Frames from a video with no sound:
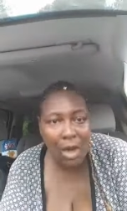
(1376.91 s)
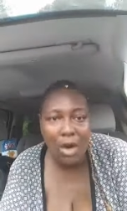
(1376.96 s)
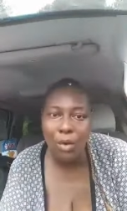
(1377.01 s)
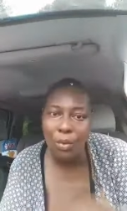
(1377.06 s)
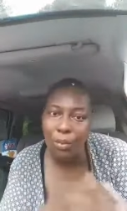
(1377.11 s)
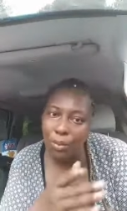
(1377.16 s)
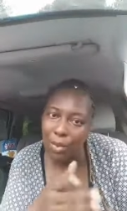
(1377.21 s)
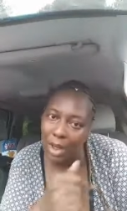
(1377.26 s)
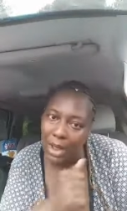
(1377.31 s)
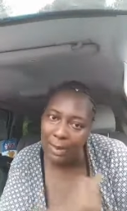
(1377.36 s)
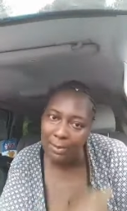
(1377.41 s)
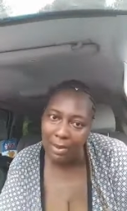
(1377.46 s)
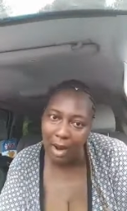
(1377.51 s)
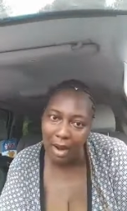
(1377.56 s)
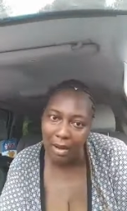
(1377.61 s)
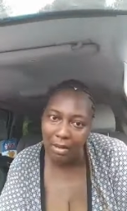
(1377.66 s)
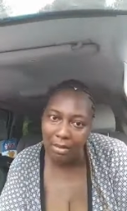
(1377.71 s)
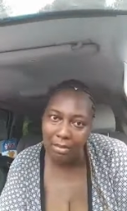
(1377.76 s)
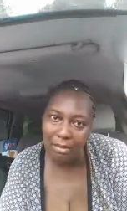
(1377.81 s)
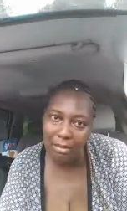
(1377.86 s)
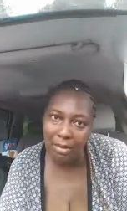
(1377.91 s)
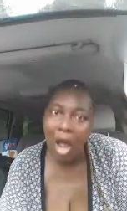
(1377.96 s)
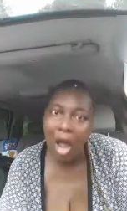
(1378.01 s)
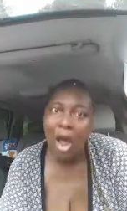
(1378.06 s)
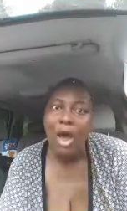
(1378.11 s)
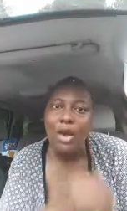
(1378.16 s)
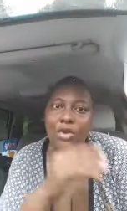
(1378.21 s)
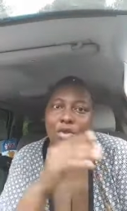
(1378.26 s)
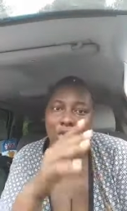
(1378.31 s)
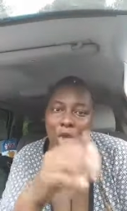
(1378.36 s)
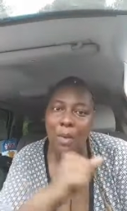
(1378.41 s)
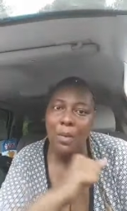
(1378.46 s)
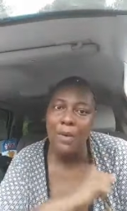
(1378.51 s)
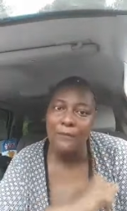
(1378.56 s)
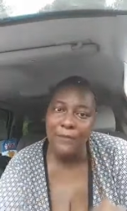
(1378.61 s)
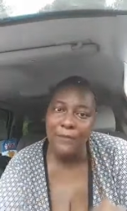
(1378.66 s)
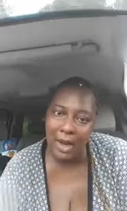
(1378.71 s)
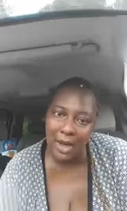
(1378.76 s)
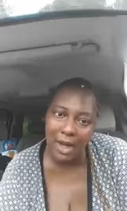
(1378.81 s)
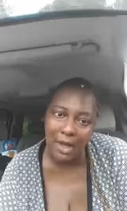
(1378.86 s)
Really, bro? You
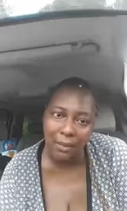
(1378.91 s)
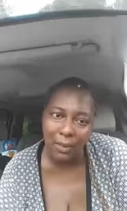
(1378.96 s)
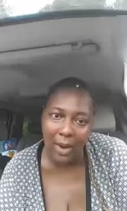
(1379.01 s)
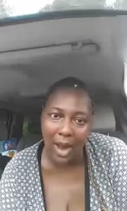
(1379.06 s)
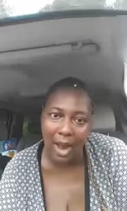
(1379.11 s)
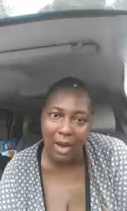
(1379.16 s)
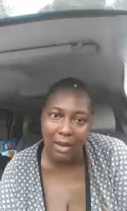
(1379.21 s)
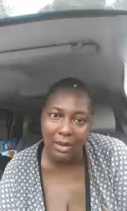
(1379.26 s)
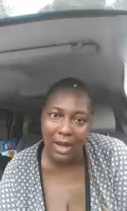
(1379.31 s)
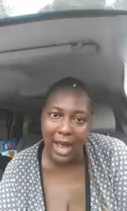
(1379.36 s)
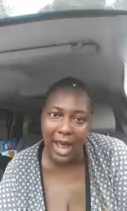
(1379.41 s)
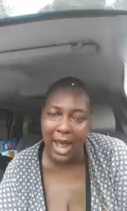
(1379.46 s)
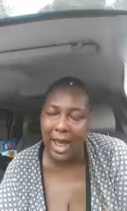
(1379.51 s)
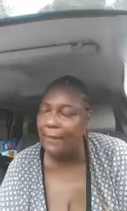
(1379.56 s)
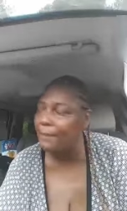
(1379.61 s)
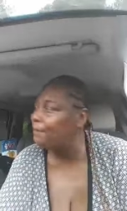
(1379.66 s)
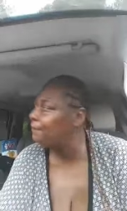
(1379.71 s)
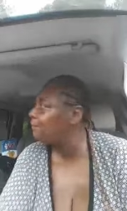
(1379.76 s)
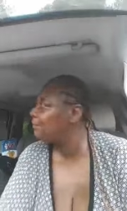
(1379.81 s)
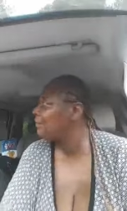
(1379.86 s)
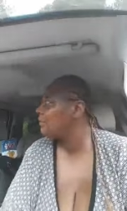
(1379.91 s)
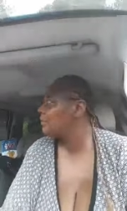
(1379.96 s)
will fucking cry on live